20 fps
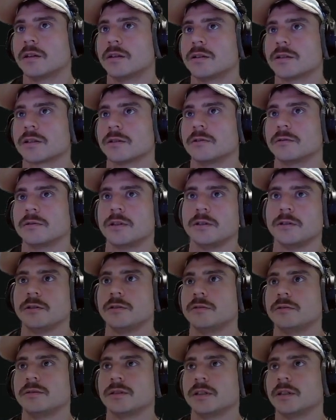So
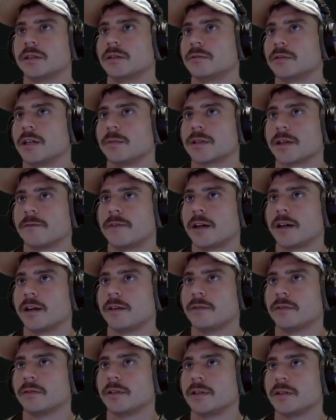Q, keep this at
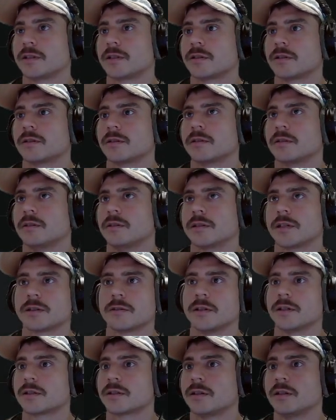5 degrees, 6
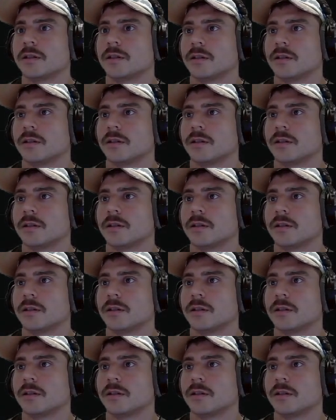degrees.